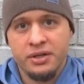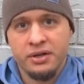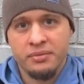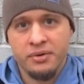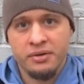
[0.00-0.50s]

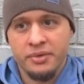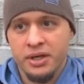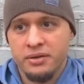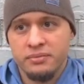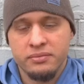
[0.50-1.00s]
You're able to
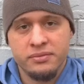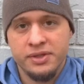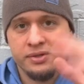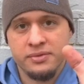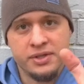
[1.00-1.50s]
make
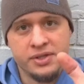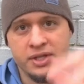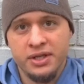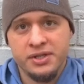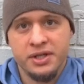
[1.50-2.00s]
just
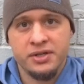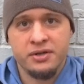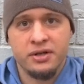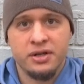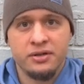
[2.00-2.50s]
say six
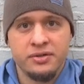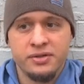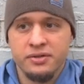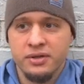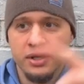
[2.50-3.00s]
hundred
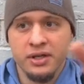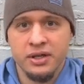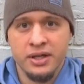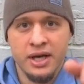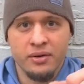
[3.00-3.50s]
dollars, and
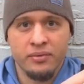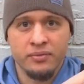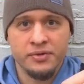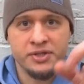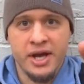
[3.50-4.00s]
in that
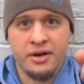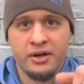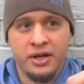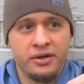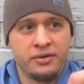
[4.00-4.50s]

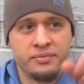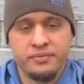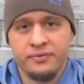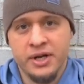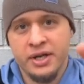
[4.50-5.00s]
Saturday or
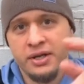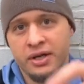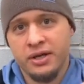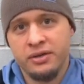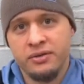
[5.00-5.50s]
Friday
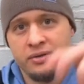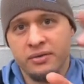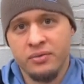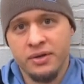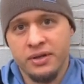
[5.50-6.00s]
night, you do
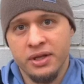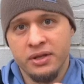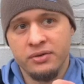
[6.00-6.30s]
the one thing.